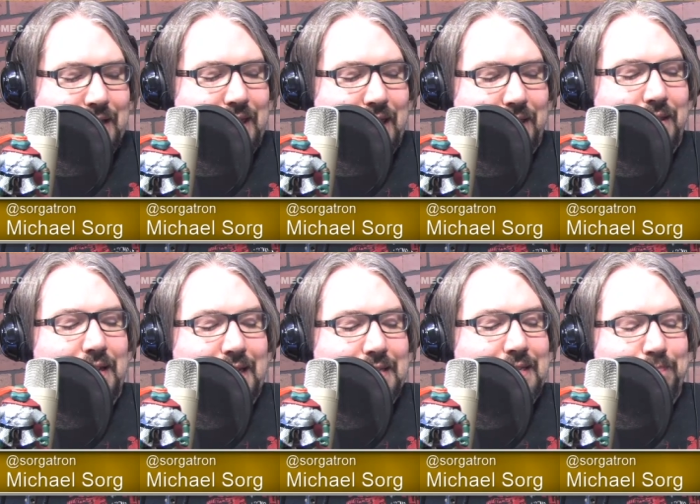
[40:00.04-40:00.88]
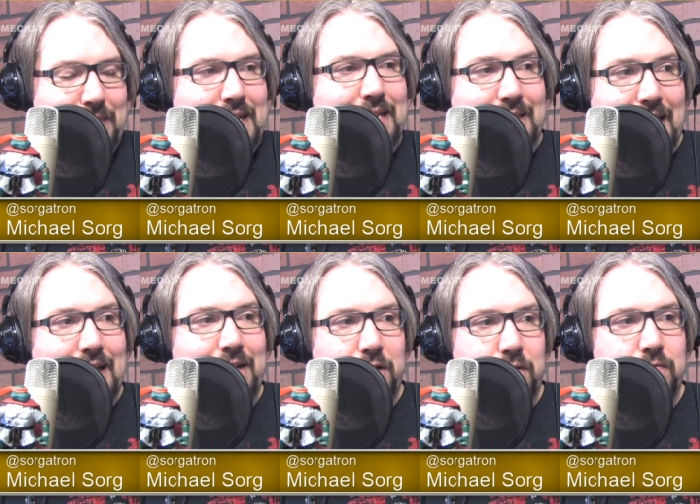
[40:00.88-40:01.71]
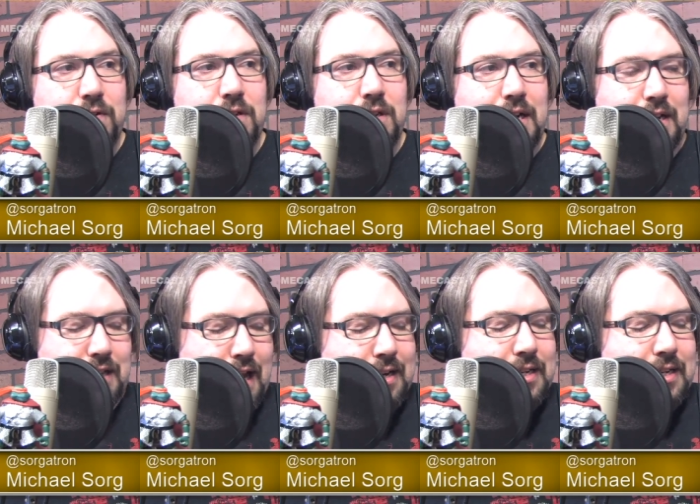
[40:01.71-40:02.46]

it it's being taken over, uh, that